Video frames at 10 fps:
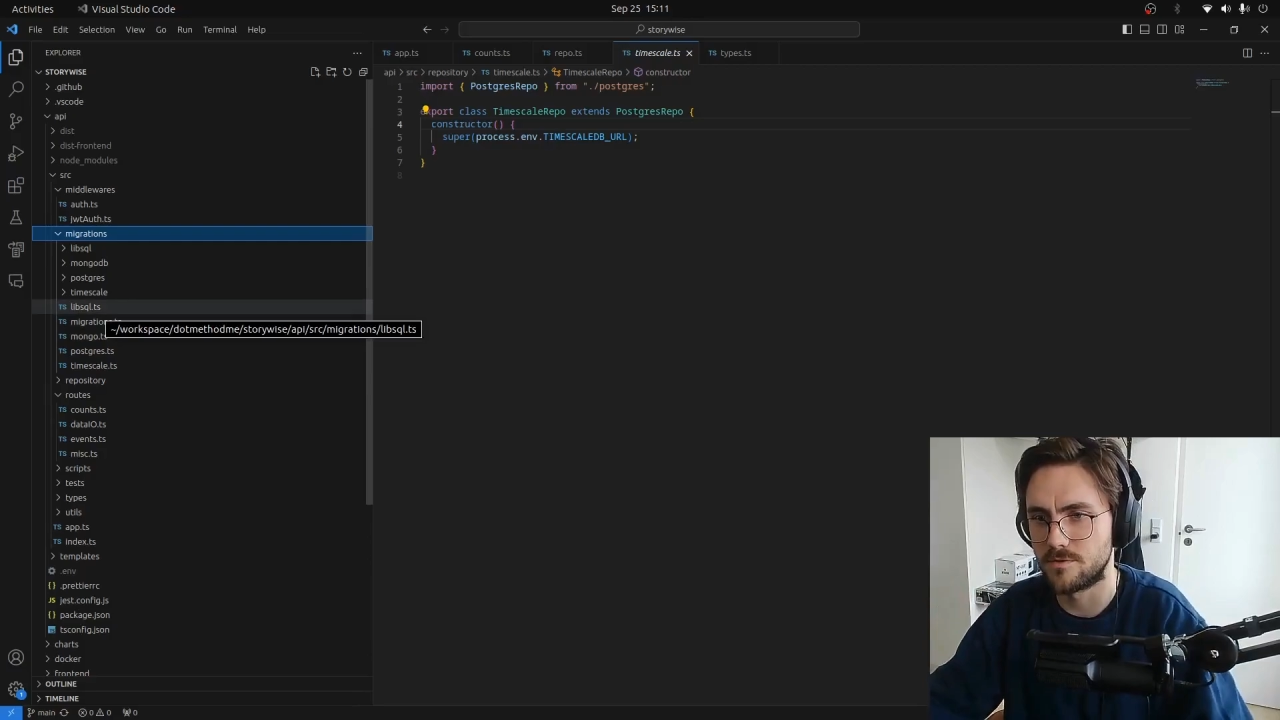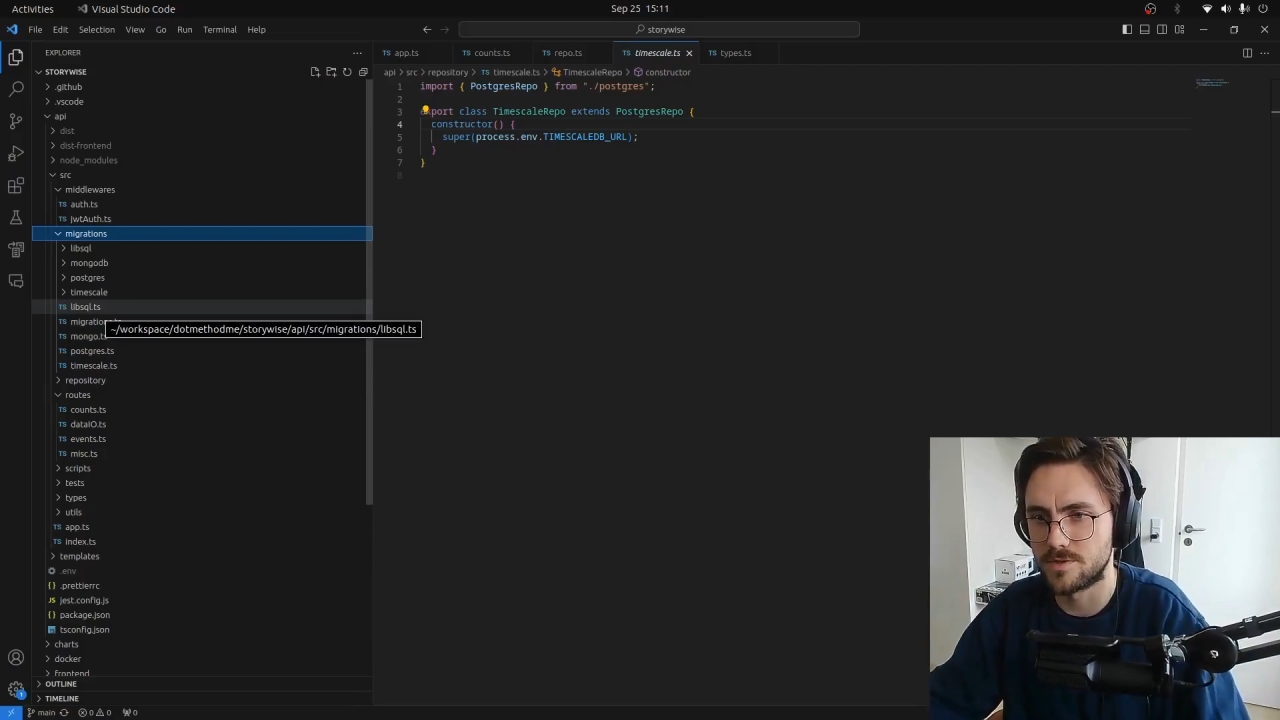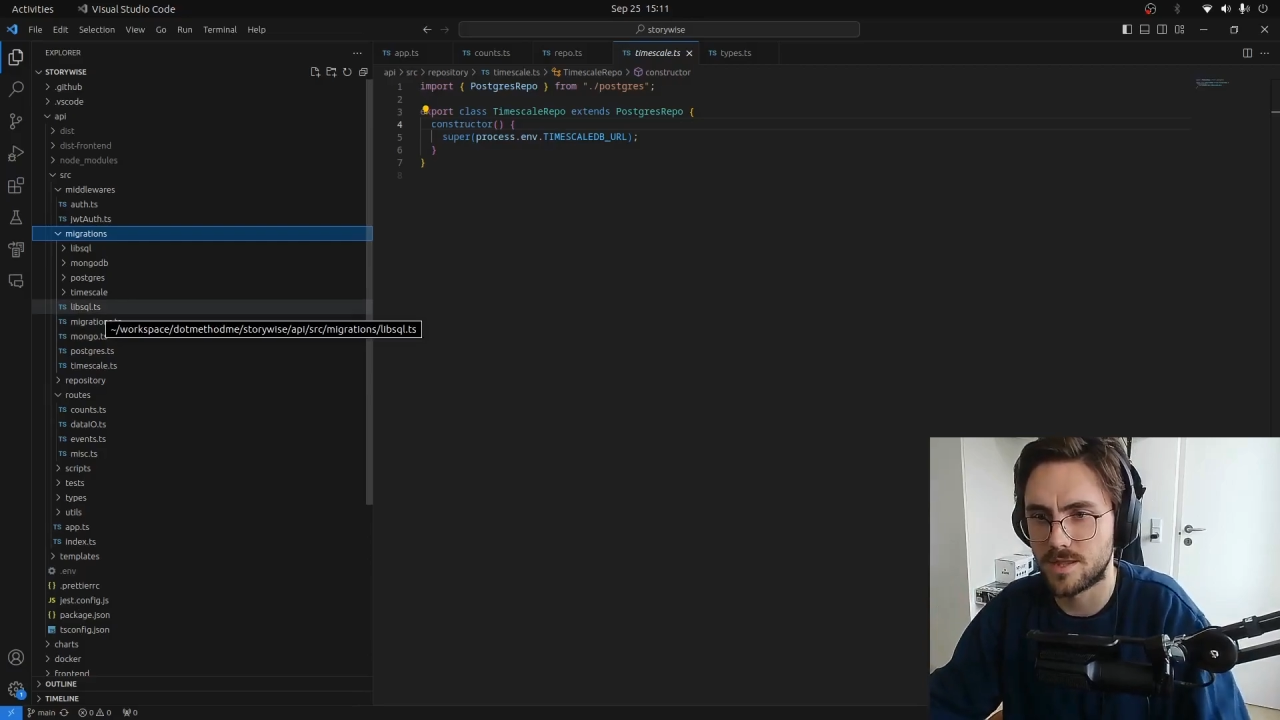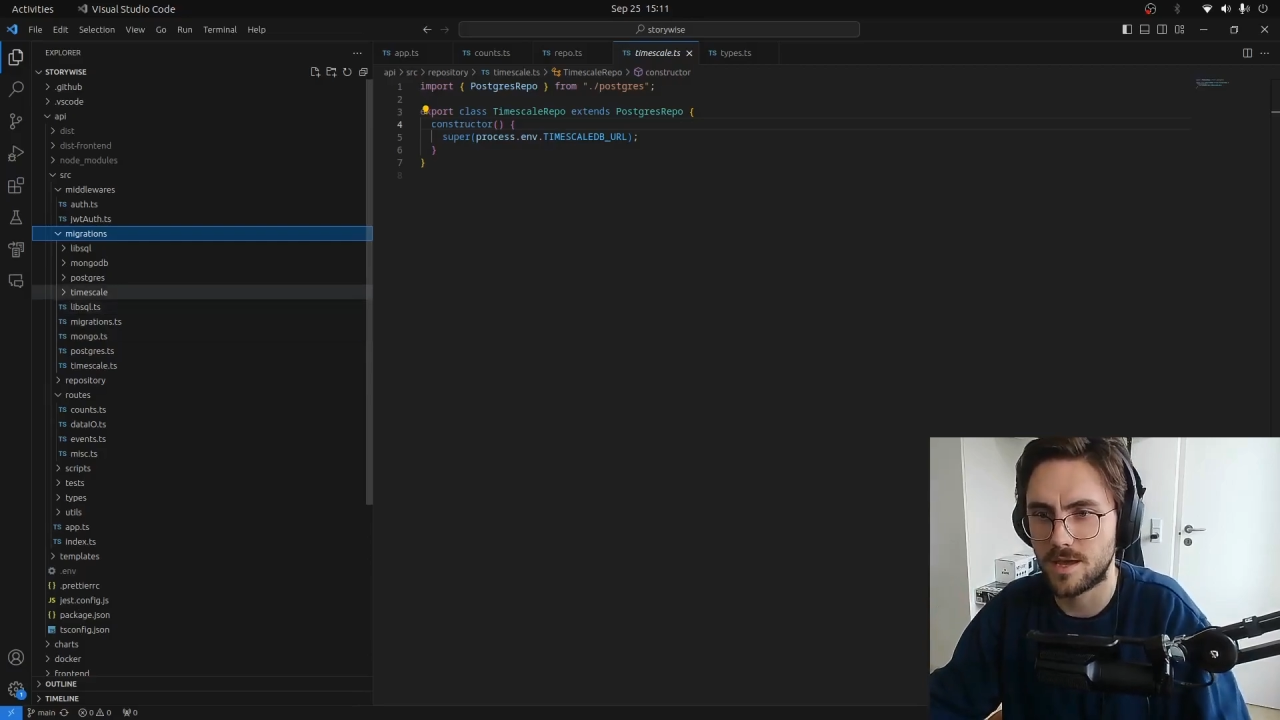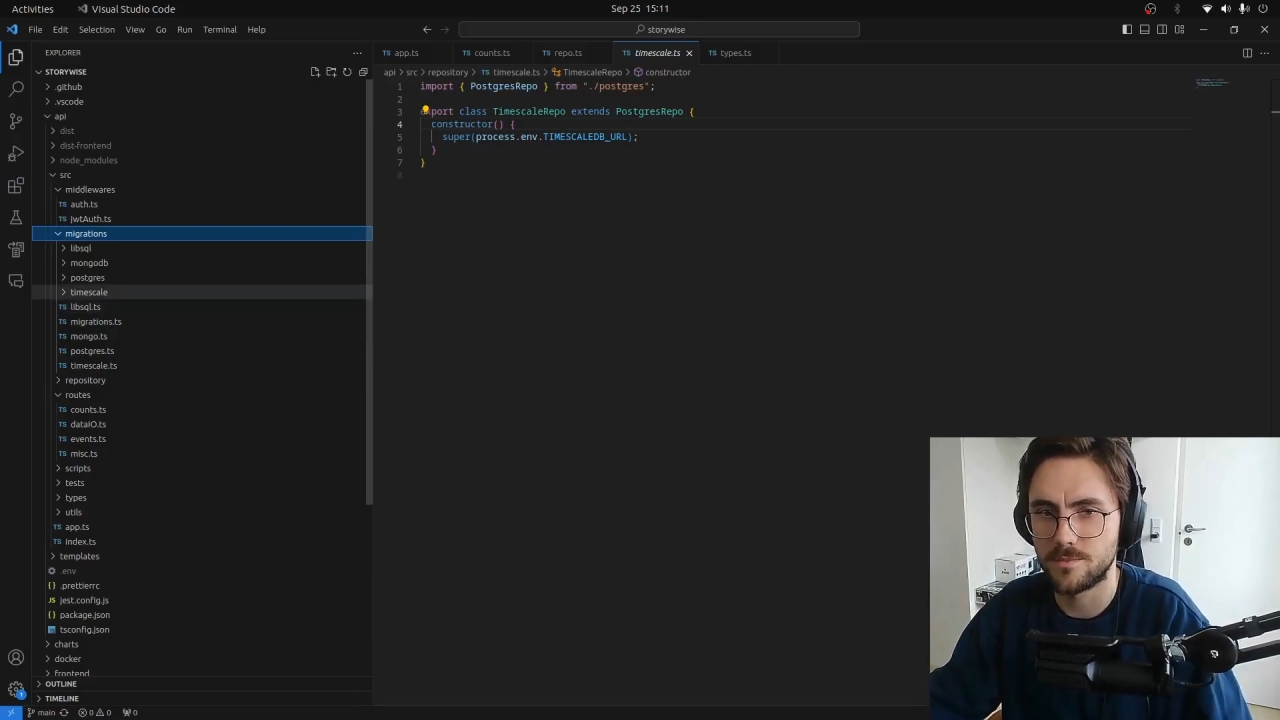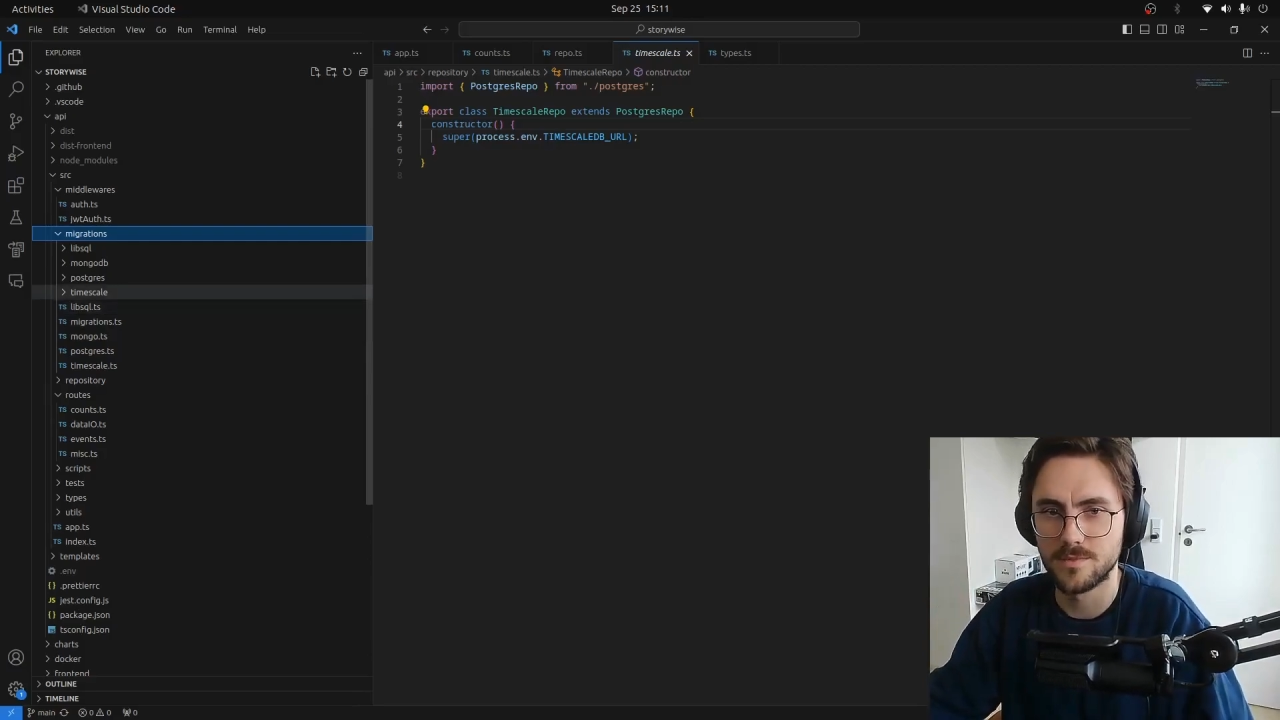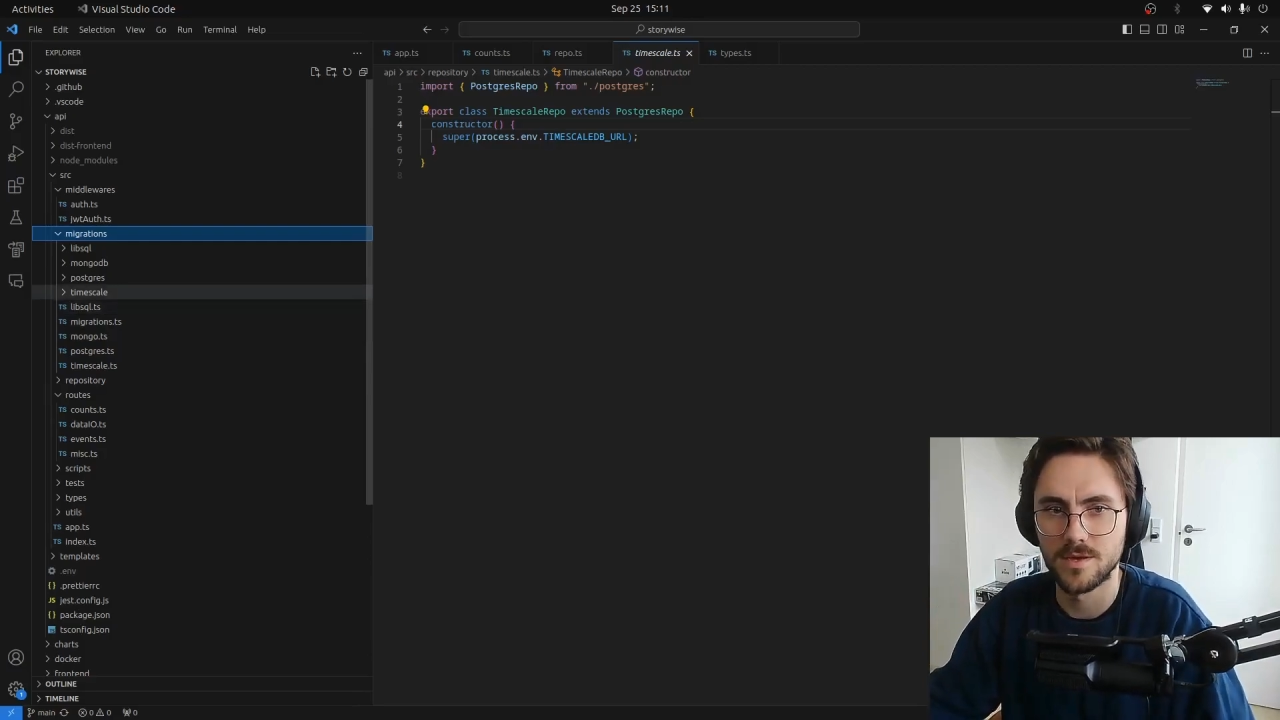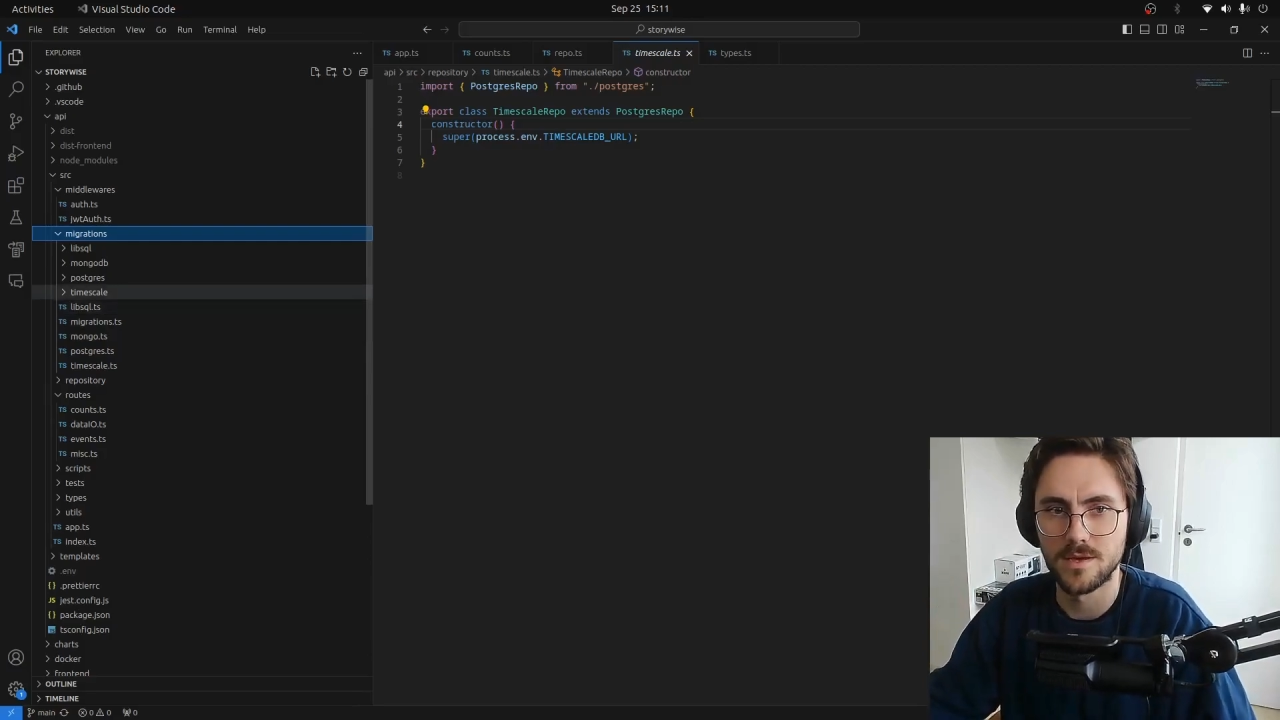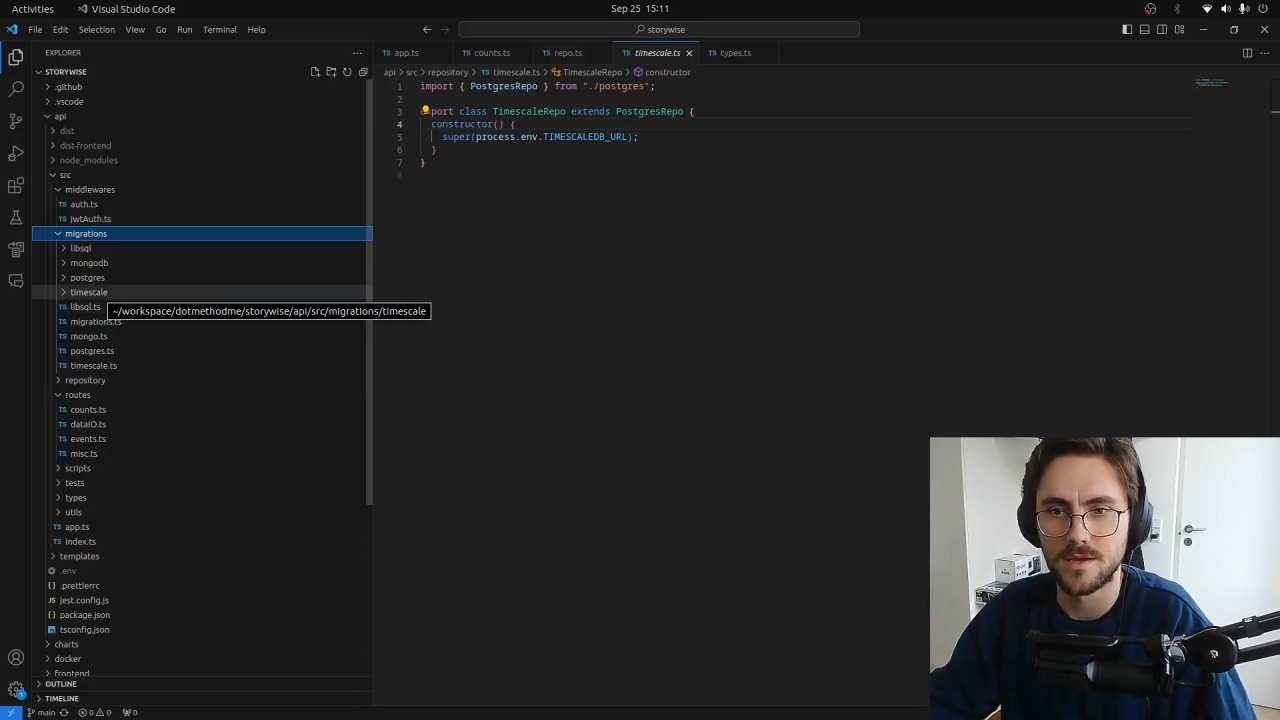over time